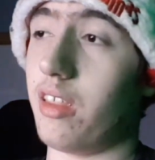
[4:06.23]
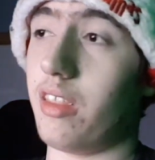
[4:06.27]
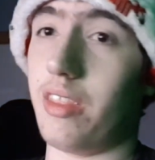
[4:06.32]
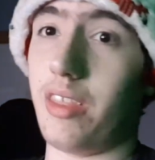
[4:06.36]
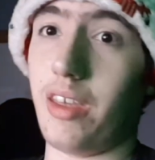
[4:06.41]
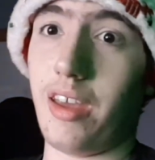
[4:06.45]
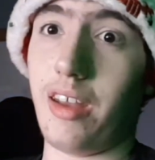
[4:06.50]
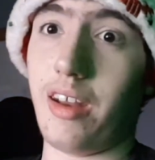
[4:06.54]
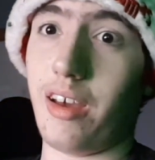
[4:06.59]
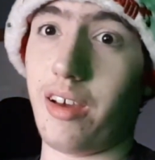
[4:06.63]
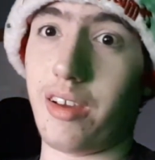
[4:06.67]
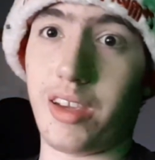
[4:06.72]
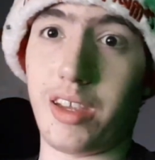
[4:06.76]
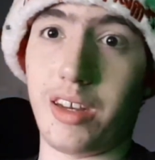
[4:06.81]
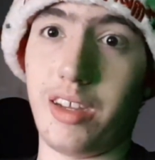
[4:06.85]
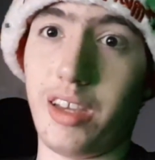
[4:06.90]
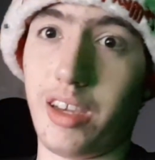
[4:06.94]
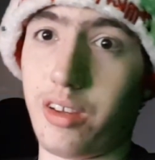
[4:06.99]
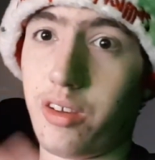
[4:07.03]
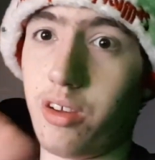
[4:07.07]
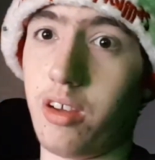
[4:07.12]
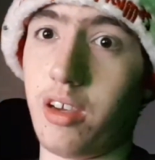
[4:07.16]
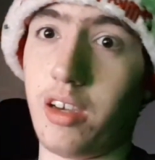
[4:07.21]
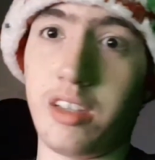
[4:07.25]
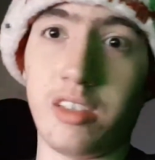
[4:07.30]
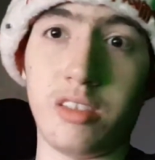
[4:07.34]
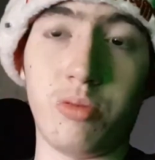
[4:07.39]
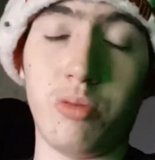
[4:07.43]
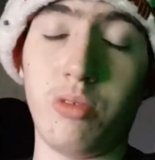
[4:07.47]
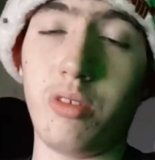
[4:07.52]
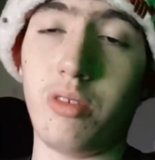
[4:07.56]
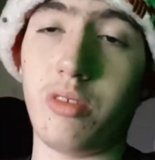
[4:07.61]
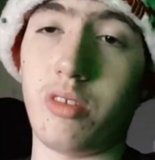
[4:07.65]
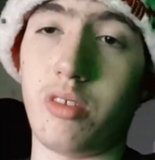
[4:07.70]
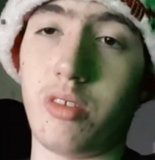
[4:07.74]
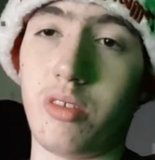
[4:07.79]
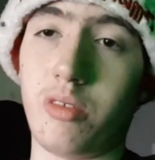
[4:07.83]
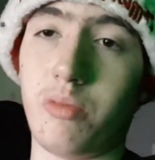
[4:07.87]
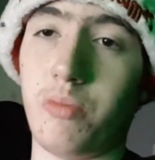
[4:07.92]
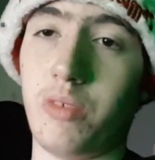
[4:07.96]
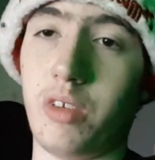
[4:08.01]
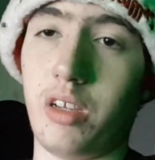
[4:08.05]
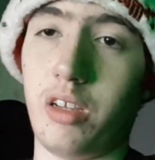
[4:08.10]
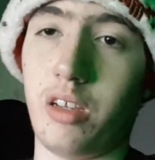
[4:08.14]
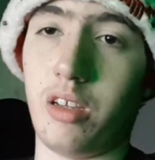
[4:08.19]
then I can take you guys with
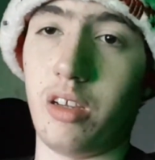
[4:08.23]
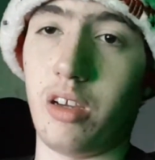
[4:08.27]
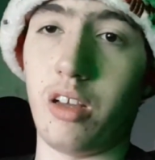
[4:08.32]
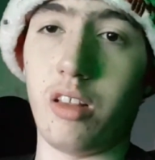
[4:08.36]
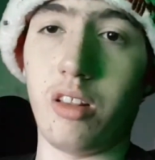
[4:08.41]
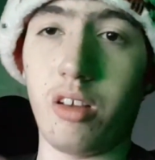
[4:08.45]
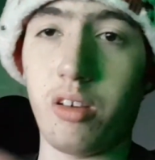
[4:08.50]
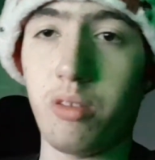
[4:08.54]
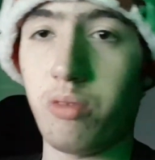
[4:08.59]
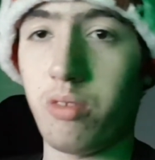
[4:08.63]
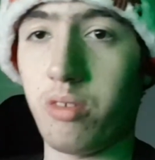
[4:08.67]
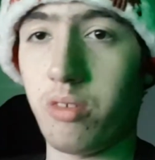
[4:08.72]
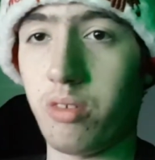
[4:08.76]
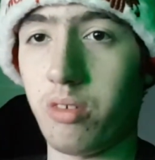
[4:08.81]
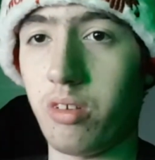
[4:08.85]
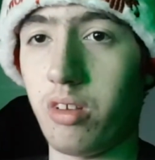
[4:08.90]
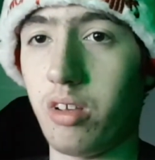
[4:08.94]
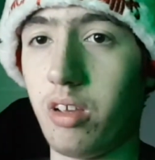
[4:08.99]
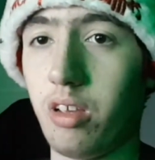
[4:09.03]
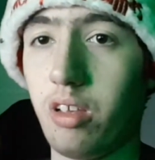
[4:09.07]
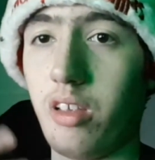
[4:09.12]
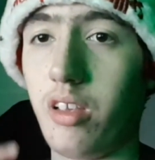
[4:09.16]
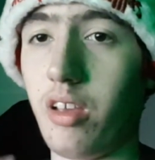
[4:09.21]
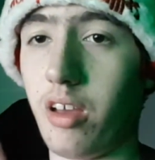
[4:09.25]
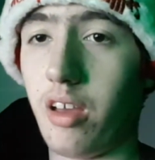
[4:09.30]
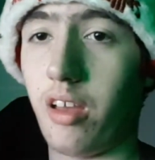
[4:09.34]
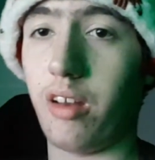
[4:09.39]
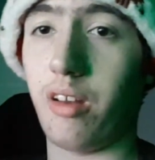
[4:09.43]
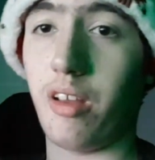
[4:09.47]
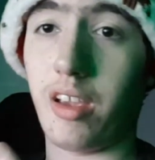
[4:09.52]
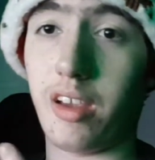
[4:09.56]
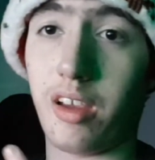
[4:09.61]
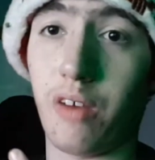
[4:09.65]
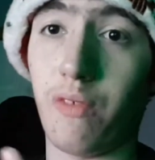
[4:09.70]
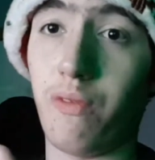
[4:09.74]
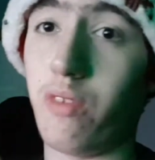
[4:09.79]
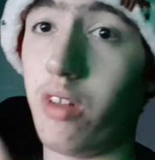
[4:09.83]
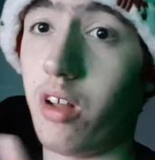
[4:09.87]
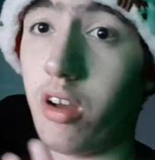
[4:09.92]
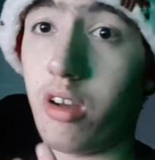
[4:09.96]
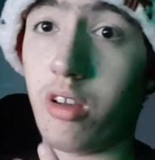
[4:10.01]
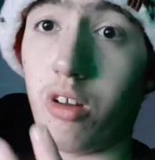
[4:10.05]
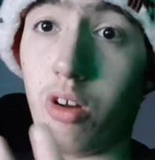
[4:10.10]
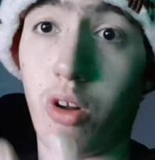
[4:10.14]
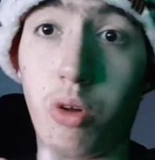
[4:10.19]
me along, yeah, and I could
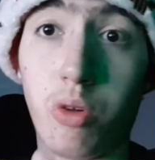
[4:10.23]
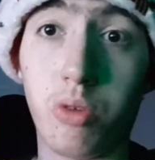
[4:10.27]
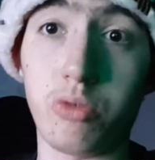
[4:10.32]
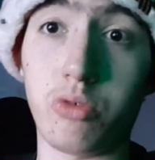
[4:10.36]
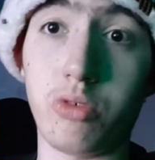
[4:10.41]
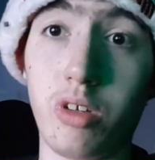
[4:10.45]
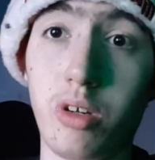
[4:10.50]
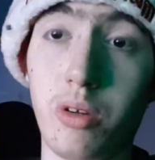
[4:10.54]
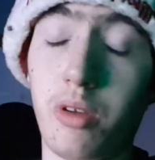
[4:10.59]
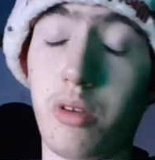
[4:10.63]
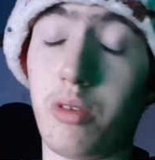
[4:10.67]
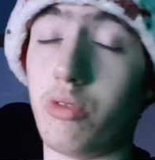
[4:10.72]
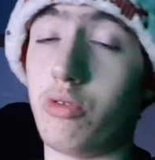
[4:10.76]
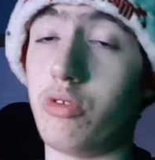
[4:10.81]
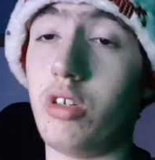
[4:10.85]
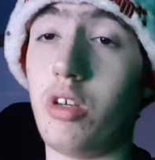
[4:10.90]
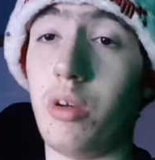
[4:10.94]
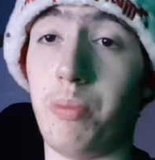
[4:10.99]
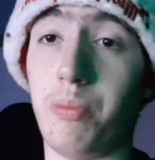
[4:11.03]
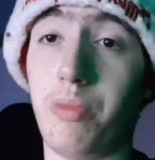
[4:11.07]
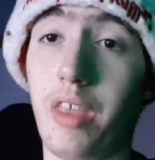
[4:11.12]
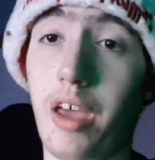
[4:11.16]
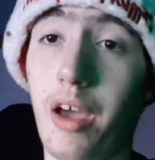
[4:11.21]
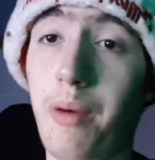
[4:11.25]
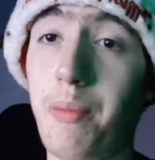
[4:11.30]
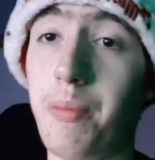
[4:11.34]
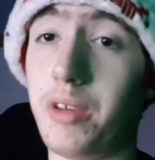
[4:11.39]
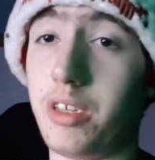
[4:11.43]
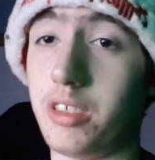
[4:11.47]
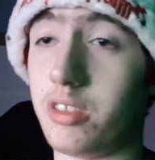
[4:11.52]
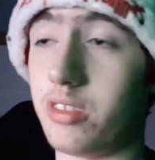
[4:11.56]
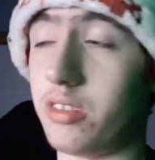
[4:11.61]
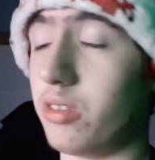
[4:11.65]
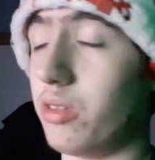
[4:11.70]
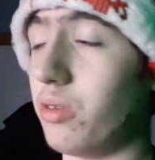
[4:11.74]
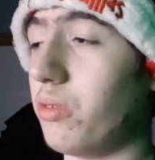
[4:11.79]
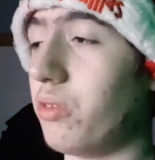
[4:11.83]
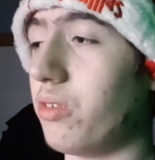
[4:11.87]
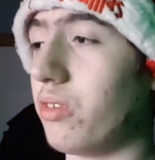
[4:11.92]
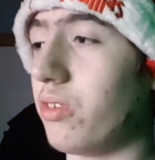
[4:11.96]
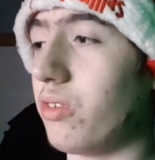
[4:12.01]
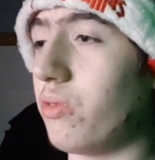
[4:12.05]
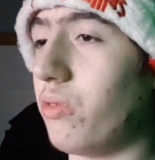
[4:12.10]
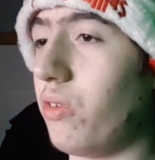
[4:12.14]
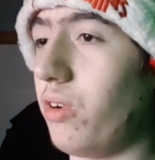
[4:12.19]
vlog the whole trip. That would be so
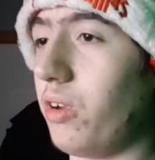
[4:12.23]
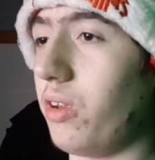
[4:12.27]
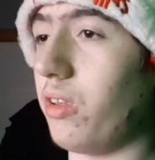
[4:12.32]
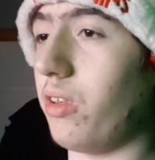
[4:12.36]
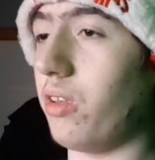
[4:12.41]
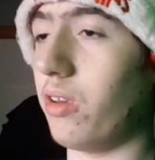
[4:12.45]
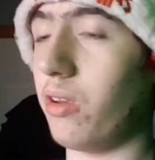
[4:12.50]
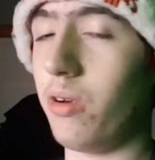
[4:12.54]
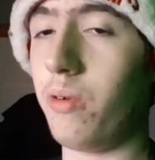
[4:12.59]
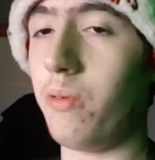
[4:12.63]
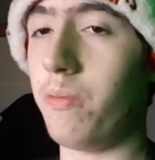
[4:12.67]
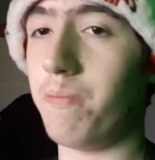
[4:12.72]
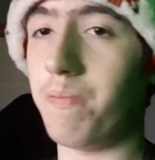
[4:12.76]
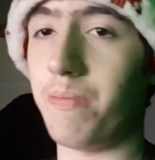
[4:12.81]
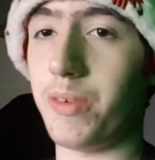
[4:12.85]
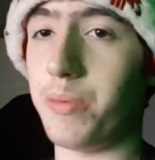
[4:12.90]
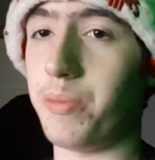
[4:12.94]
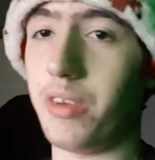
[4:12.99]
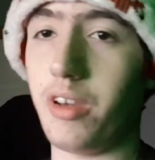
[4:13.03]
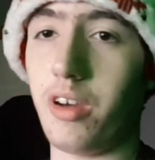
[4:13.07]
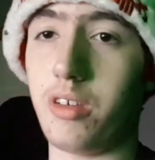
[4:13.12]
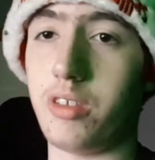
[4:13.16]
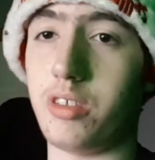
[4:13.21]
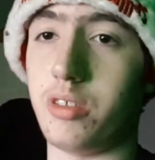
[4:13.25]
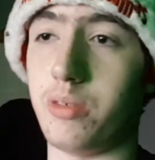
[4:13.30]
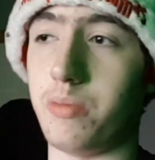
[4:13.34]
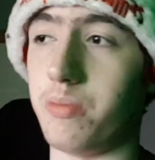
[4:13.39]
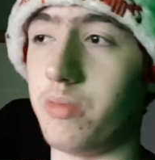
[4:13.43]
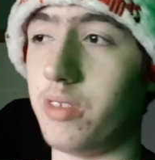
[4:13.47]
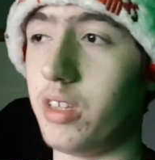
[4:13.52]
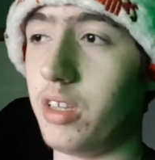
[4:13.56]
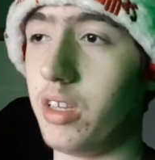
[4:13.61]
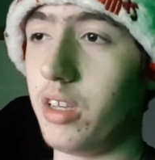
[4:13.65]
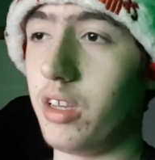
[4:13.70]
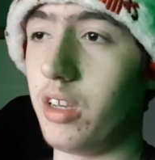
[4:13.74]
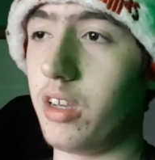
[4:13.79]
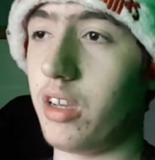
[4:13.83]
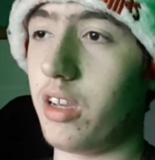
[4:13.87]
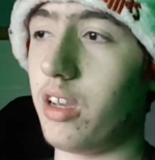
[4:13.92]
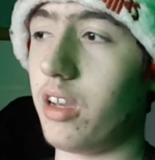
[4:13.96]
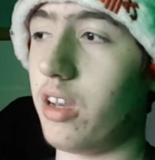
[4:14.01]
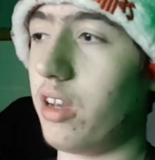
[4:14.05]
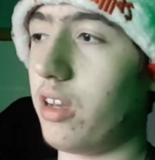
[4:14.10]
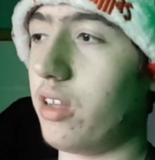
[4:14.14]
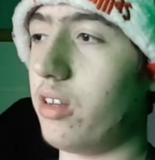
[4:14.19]
great, you know, it'd be awesome.
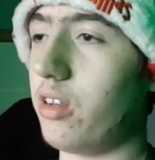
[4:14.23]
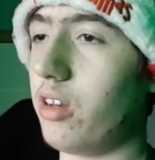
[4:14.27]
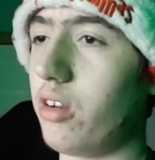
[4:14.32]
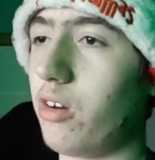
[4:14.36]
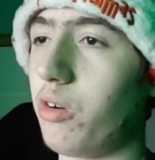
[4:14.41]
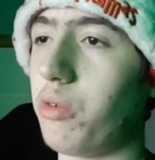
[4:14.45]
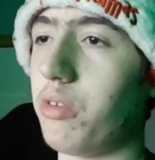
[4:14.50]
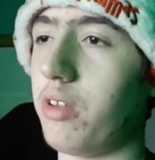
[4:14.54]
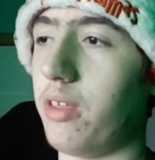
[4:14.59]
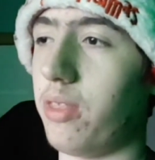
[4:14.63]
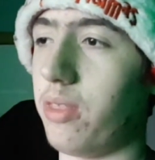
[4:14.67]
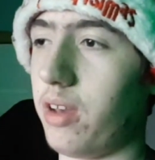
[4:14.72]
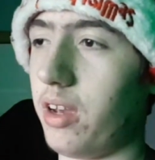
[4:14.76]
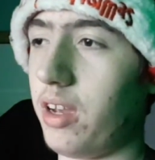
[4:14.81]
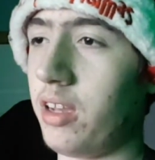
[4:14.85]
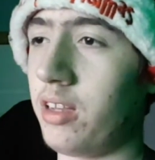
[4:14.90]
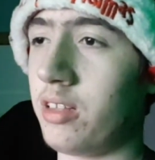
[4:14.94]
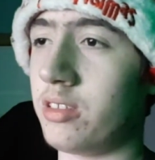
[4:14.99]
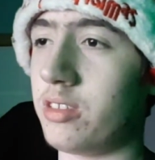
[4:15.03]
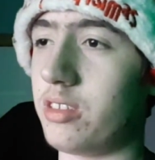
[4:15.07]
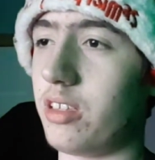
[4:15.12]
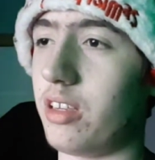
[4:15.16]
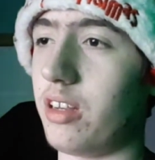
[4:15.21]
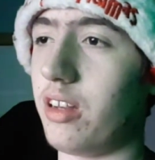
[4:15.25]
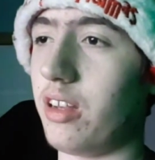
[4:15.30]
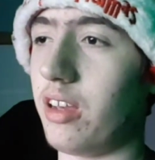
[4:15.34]
And not only that